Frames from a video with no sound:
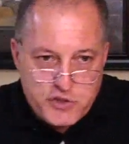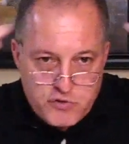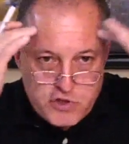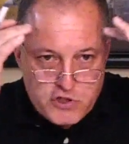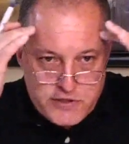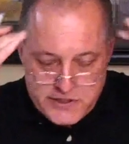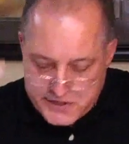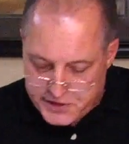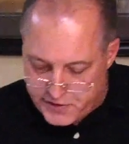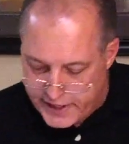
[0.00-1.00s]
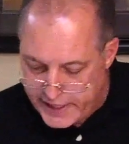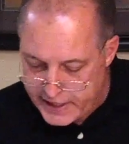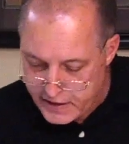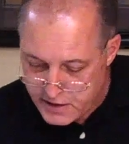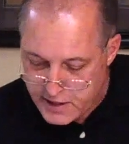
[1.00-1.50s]
You learn this in your
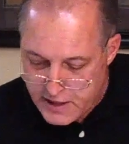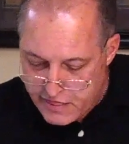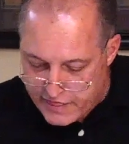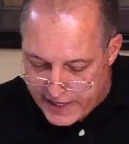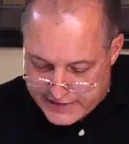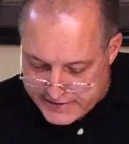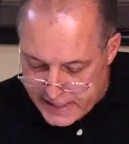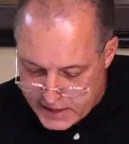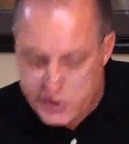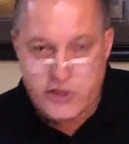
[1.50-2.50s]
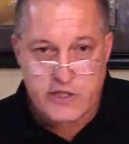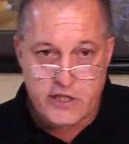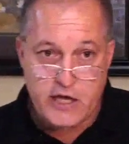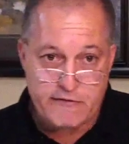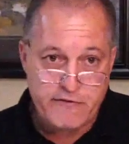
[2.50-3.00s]
head. That's not good
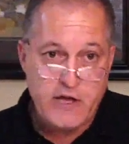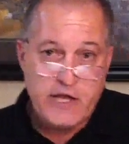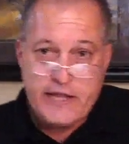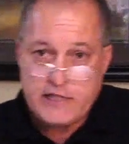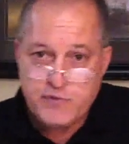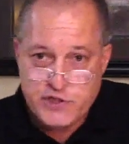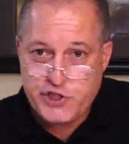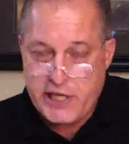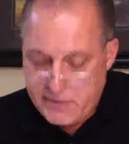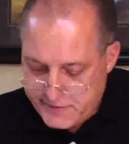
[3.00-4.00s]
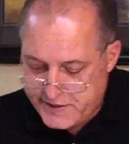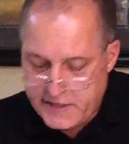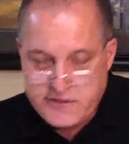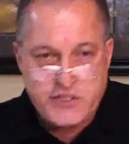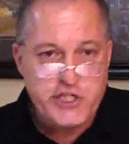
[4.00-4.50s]
enough. That's what James
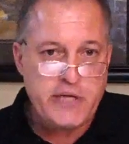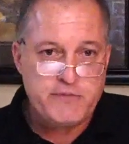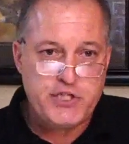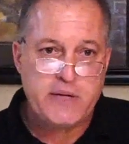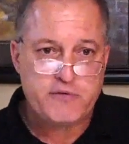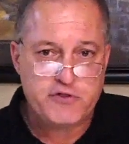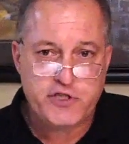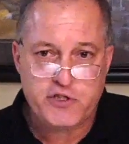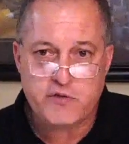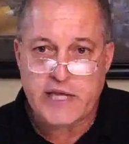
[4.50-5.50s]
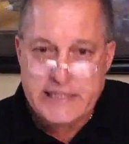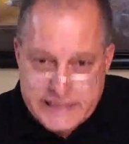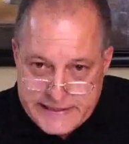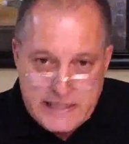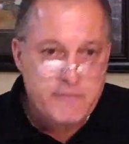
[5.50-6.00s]
says in James chapter 2
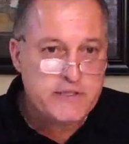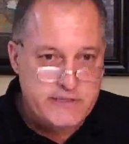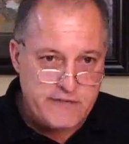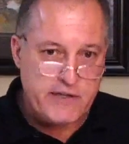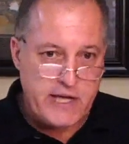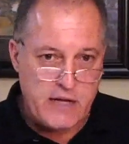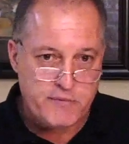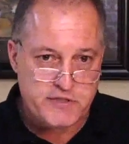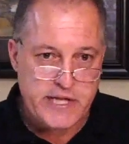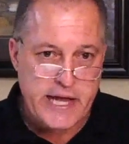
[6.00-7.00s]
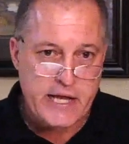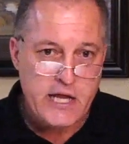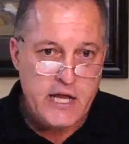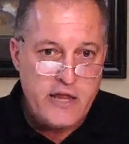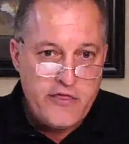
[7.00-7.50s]
that demons have accomplished that.
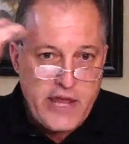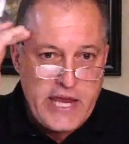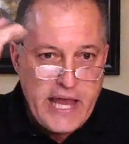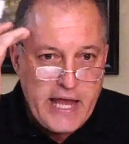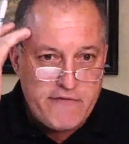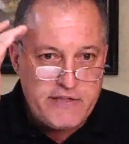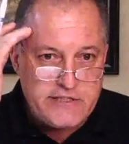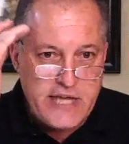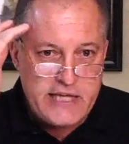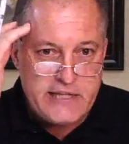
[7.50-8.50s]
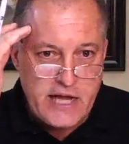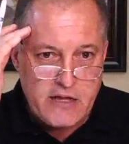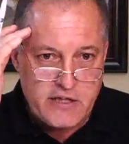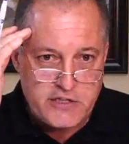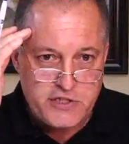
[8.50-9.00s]
They have this head
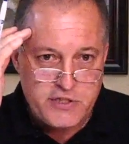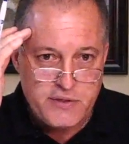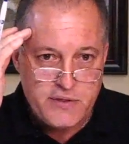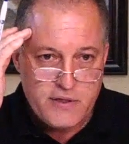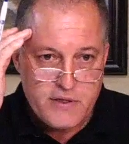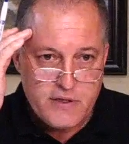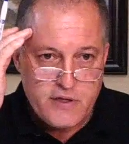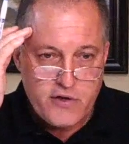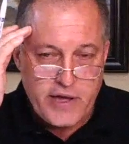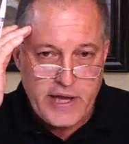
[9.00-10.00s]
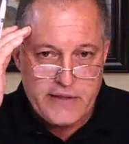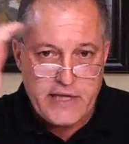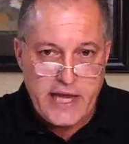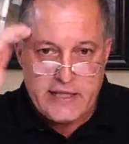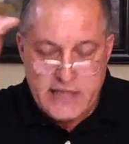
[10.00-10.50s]
knowledge. Okay, the
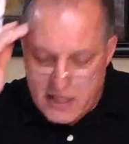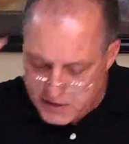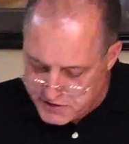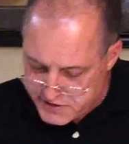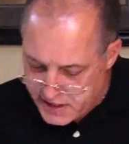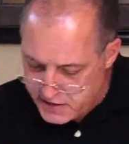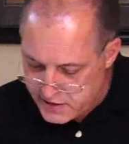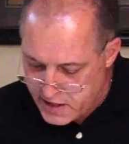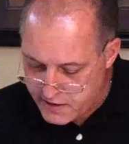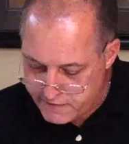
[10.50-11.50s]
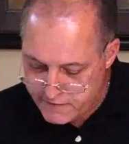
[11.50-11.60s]
head knowledge is not enough.